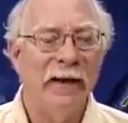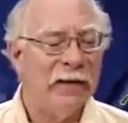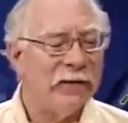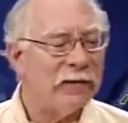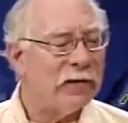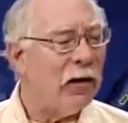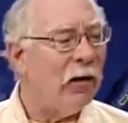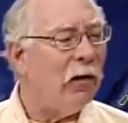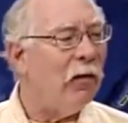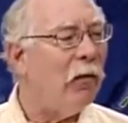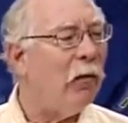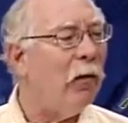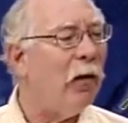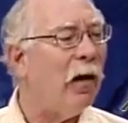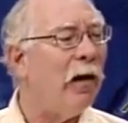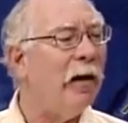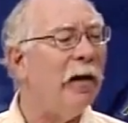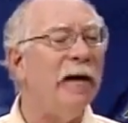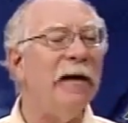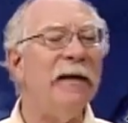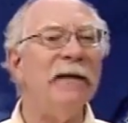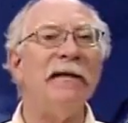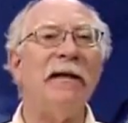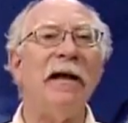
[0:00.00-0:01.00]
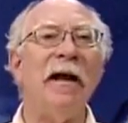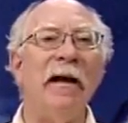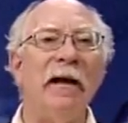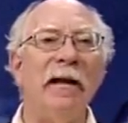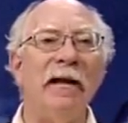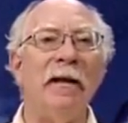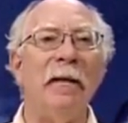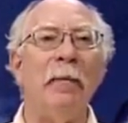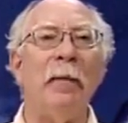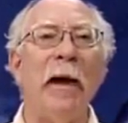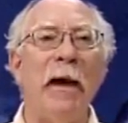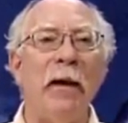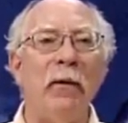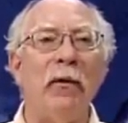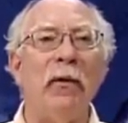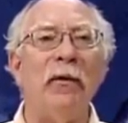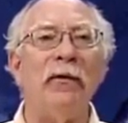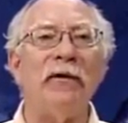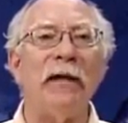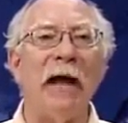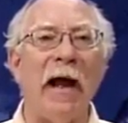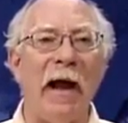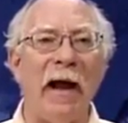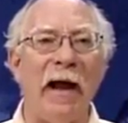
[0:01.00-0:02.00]
So uh, he's cutting the
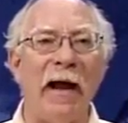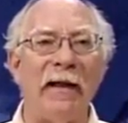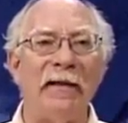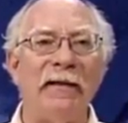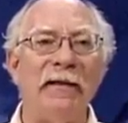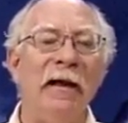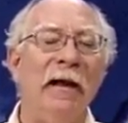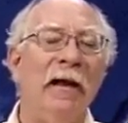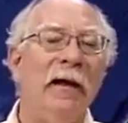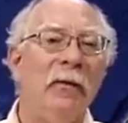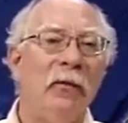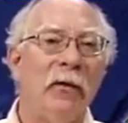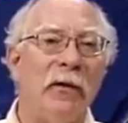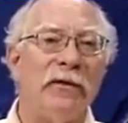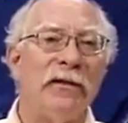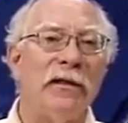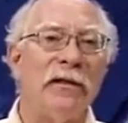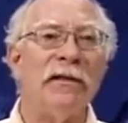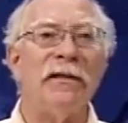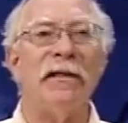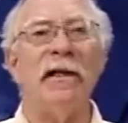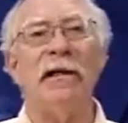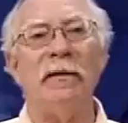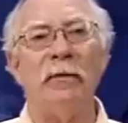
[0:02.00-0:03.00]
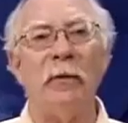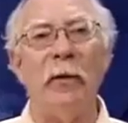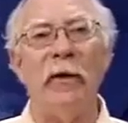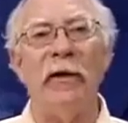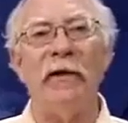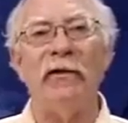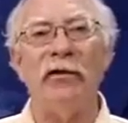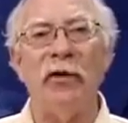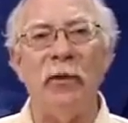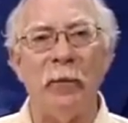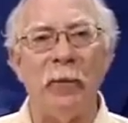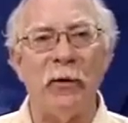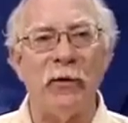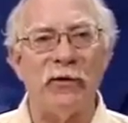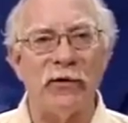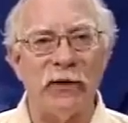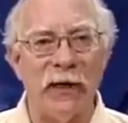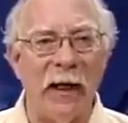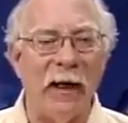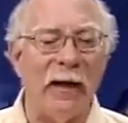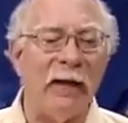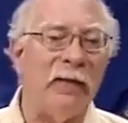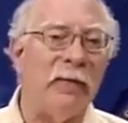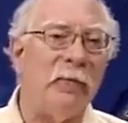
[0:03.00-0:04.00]
payroll tax, which is 6.2
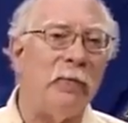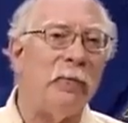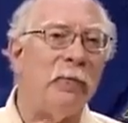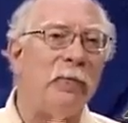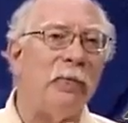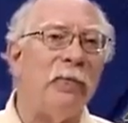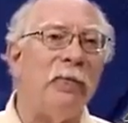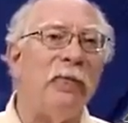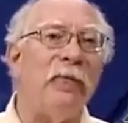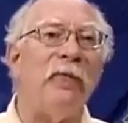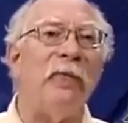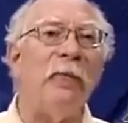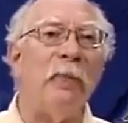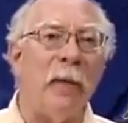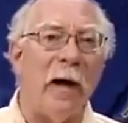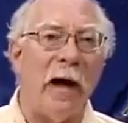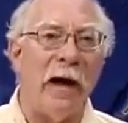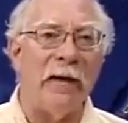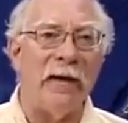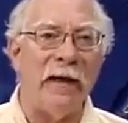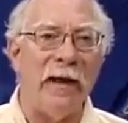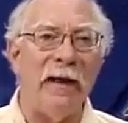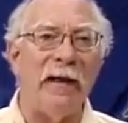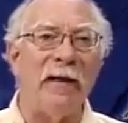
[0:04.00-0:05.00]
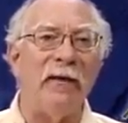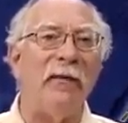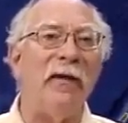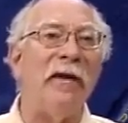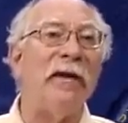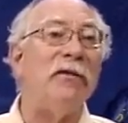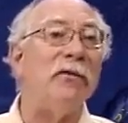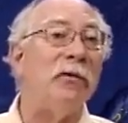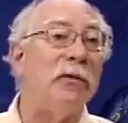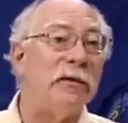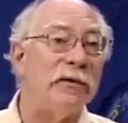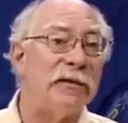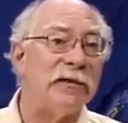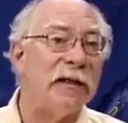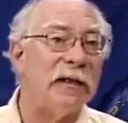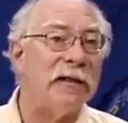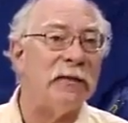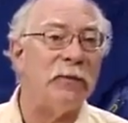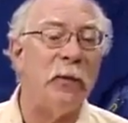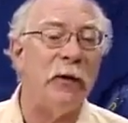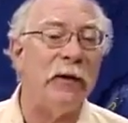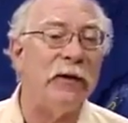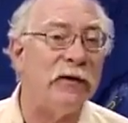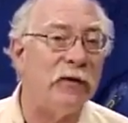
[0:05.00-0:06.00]
percent by the individuals,
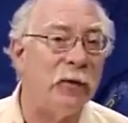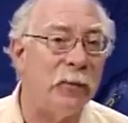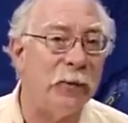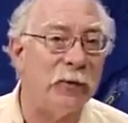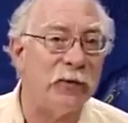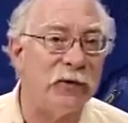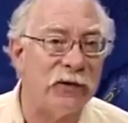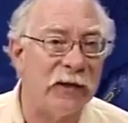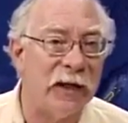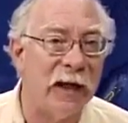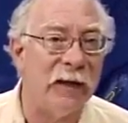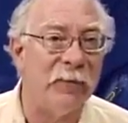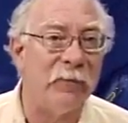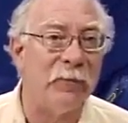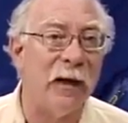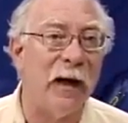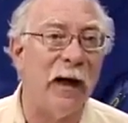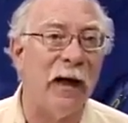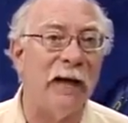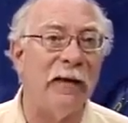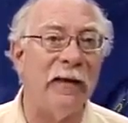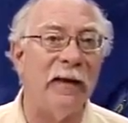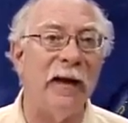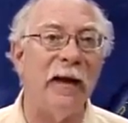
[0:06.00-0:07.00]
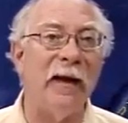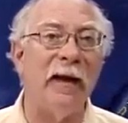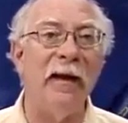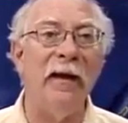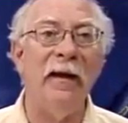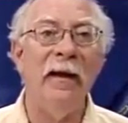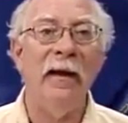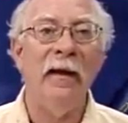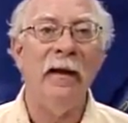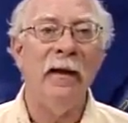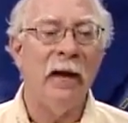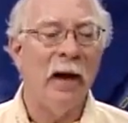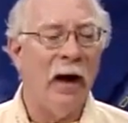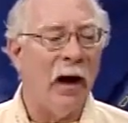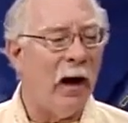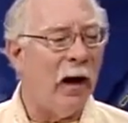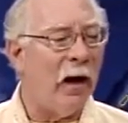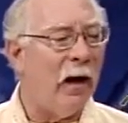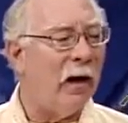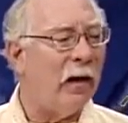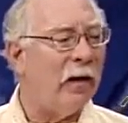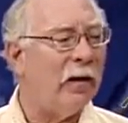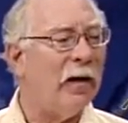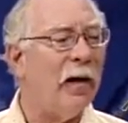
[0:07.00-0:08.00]
6.2% by the
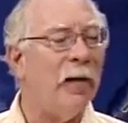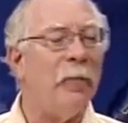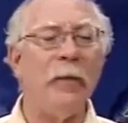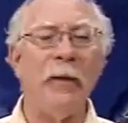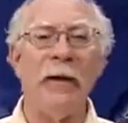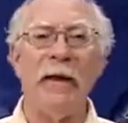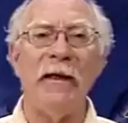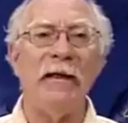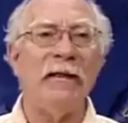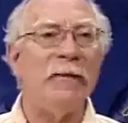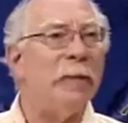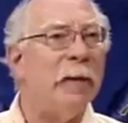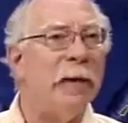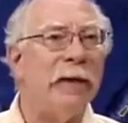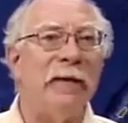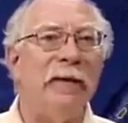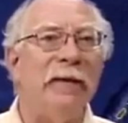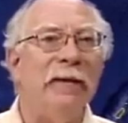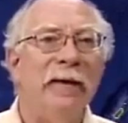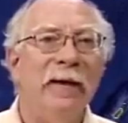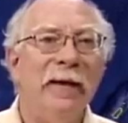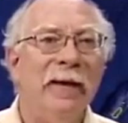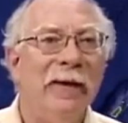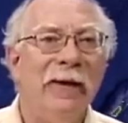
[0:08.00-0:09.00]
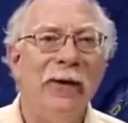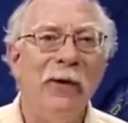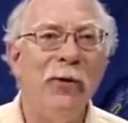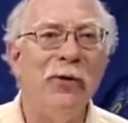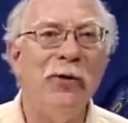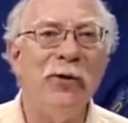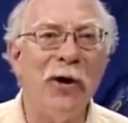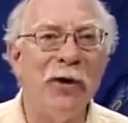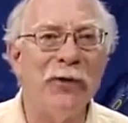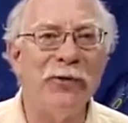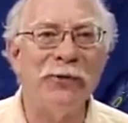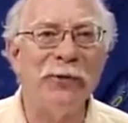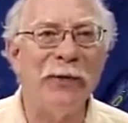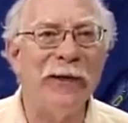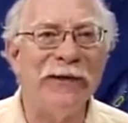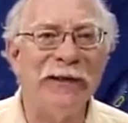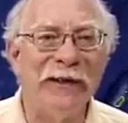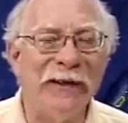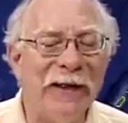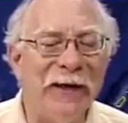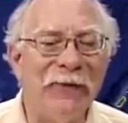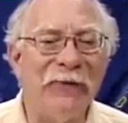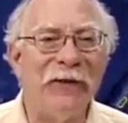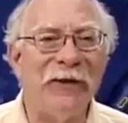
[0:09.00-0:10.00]
uh, companies, but who knows what
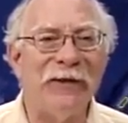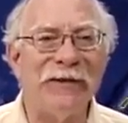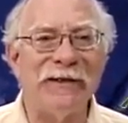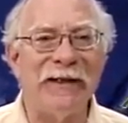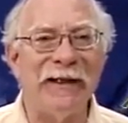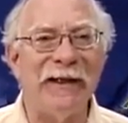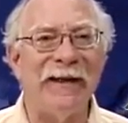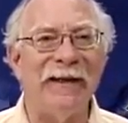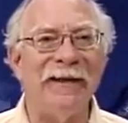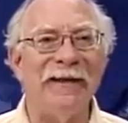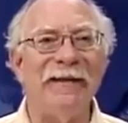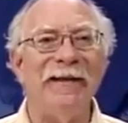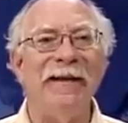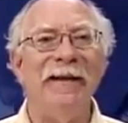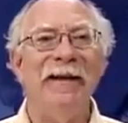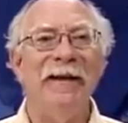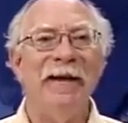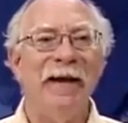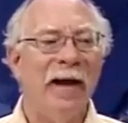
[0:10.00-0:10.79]
the difference is.